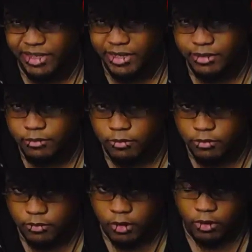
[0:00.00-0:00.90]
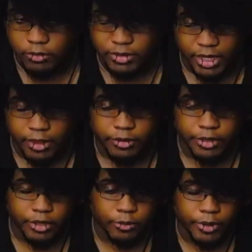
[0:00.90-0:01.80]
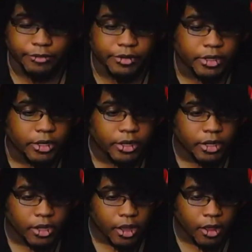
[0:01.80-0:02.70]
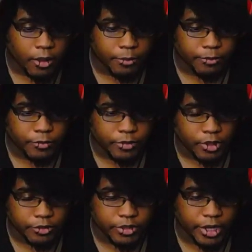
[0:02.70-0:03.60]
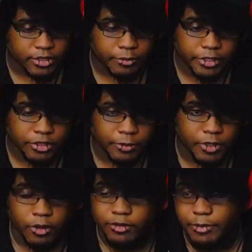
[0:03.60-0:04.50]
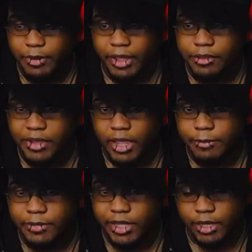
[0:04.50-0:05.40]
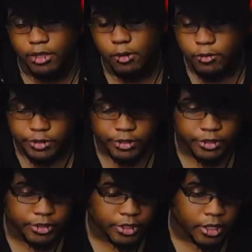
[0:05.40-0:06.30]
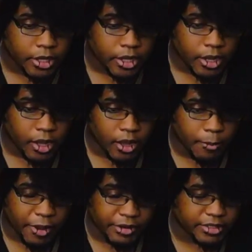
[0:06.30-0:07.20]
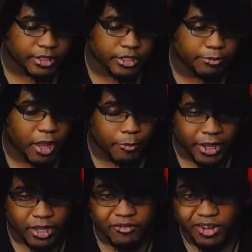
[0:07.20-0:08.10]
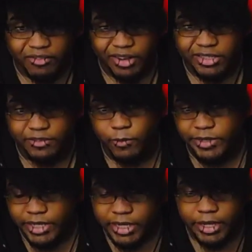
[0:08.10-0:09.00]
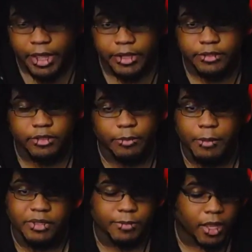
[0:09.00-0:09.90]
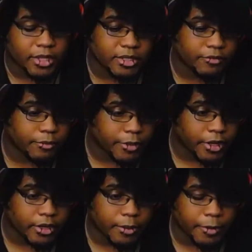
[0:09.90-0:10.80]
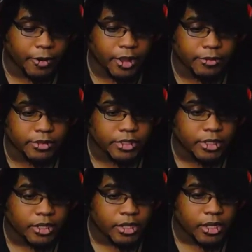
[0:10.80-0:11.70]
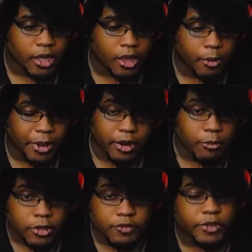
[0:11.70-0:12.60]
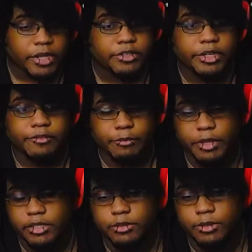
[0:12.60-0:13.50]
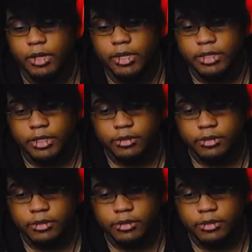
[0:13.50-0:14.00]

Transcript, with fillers: it all together, you know, whatever. Um, those of you guys on my stream you know have been playing other games like Closers. Um, I recently just popped back into Final Fantasy 14 again, so maybe some content from there coming around. Um, but I know most of you guys are here for PSO2 content.